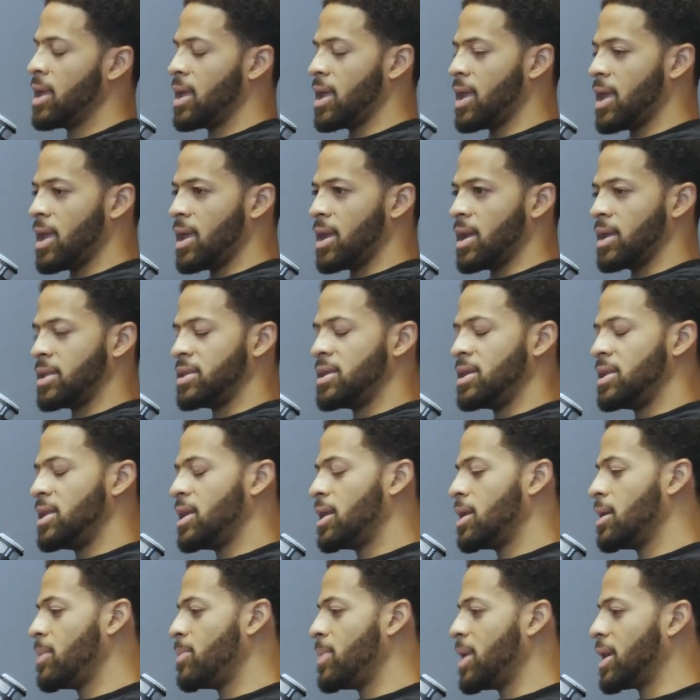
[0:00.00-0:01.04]
and I didn't
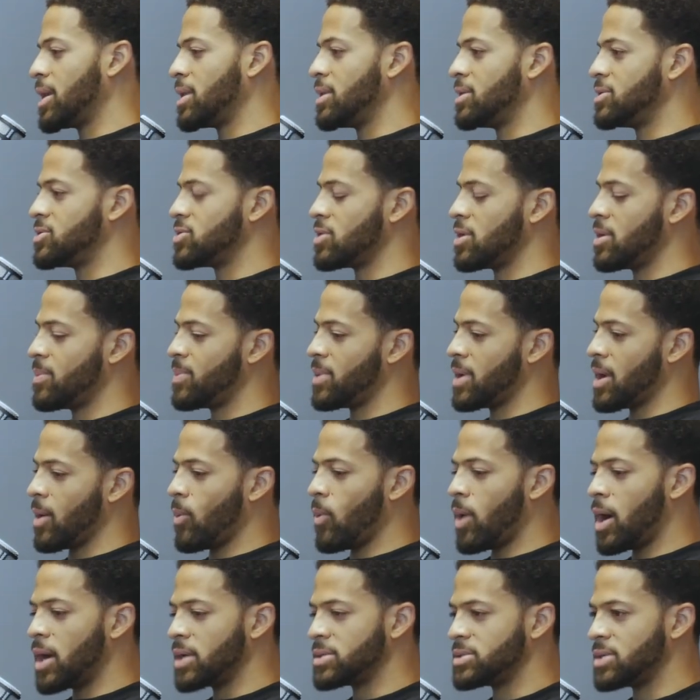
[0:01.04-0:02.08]
end up making the trip, and I
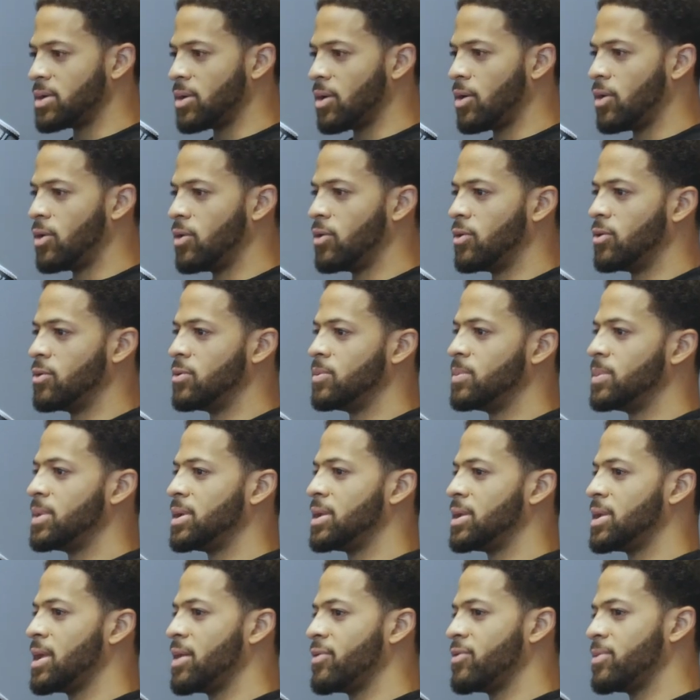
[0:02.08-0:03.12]
watch at home,
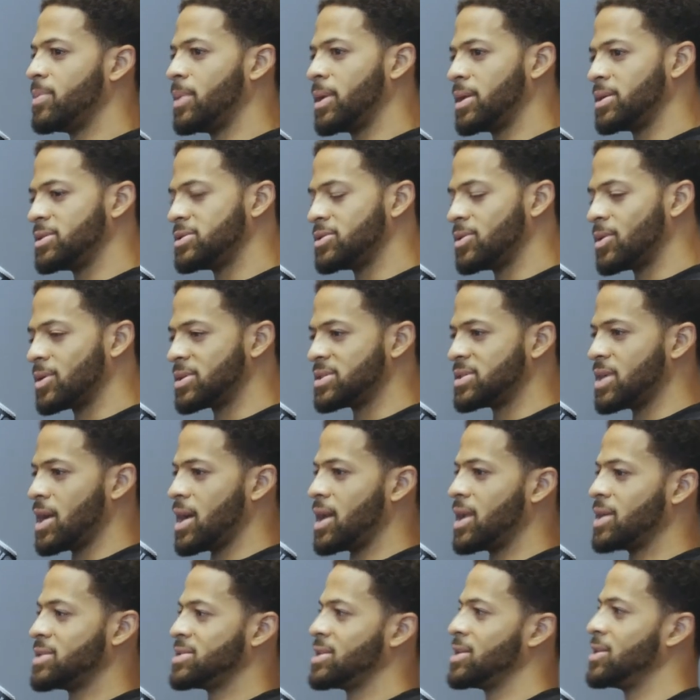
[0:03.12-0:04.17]
and everybody's so
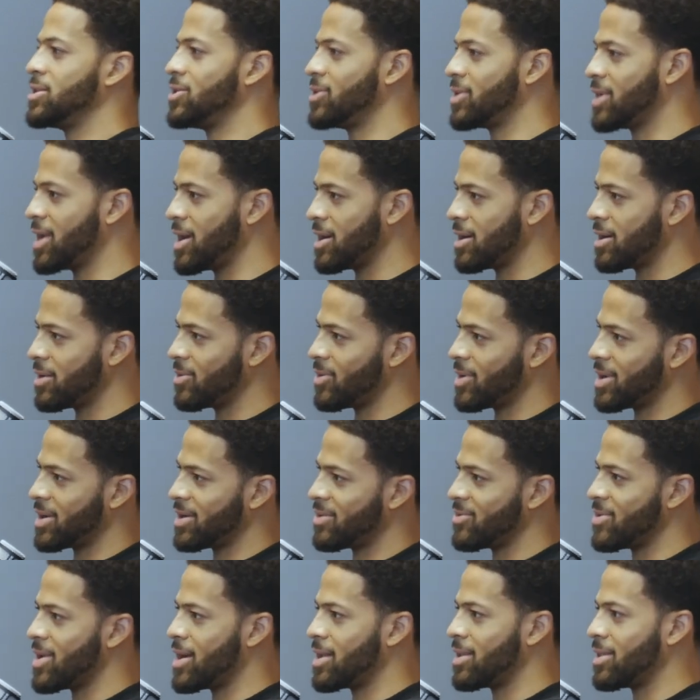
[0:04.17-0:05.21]
excited. I see little Gary running
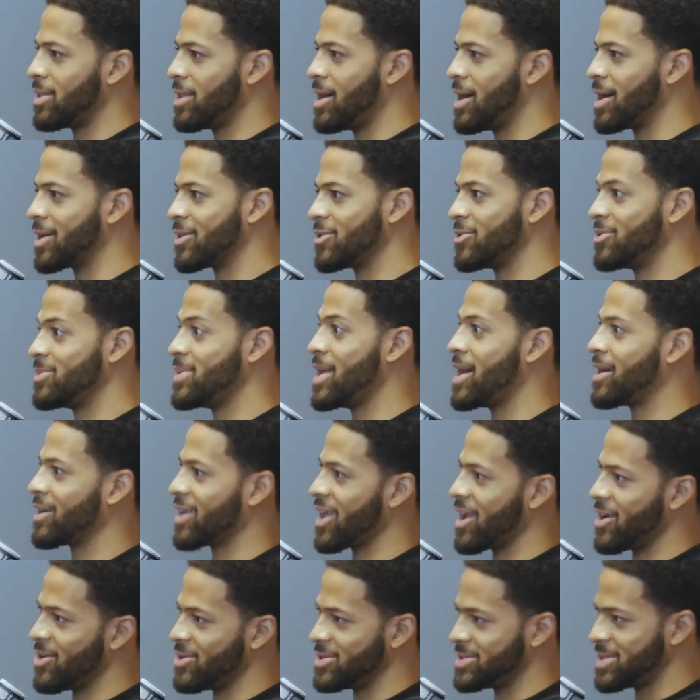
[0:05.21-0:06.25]
around the locker room. Now
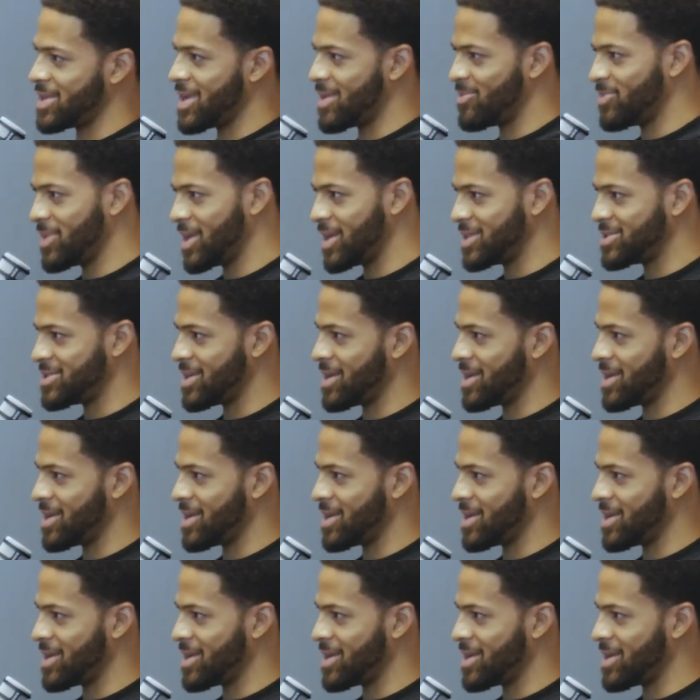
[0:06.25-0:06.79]
Gary's an NBA